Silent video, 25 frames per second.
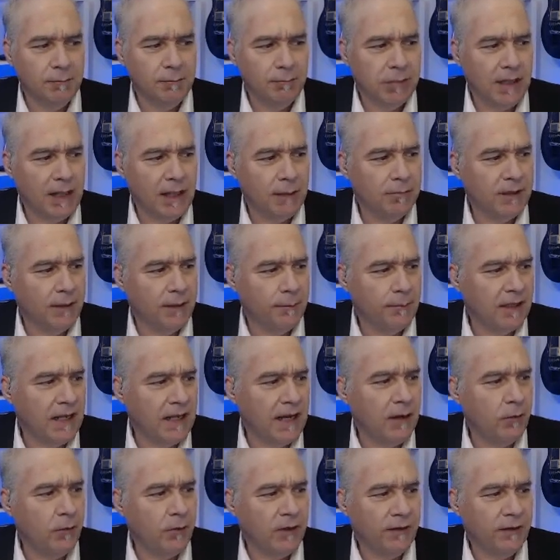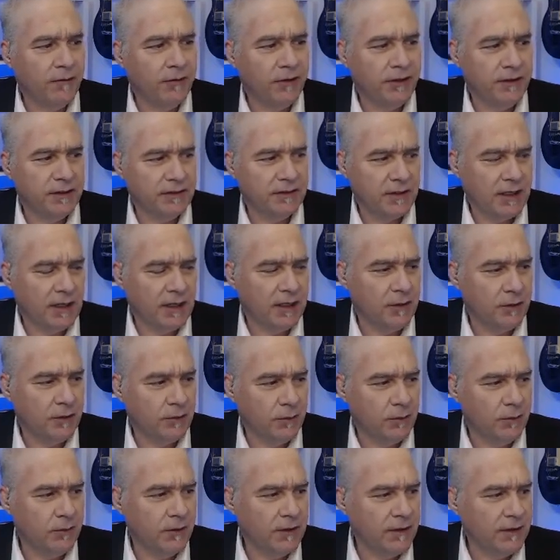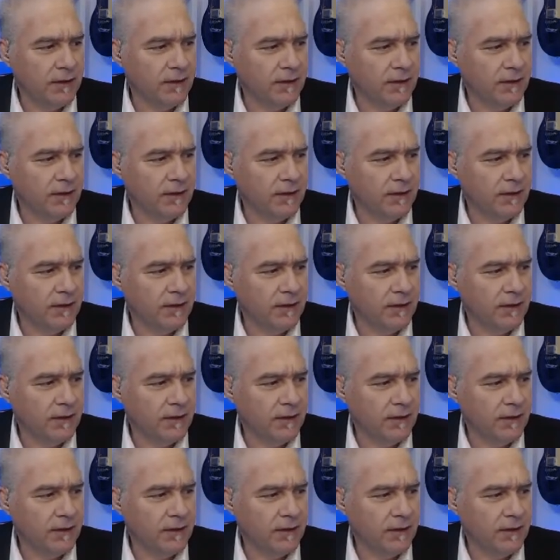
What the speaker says: blah, blah, blah, whatever it is they do.